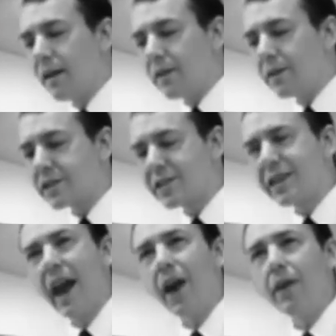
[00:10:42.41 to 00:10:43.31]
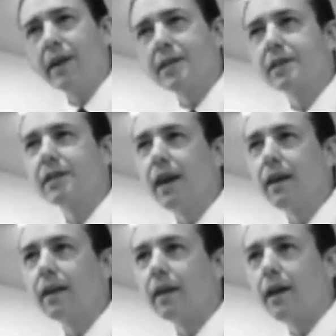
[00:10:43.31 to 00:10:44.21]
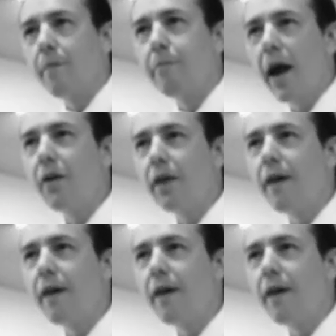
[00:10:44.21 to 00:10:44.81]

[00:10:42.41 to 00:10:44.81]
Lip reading: The scariest thing about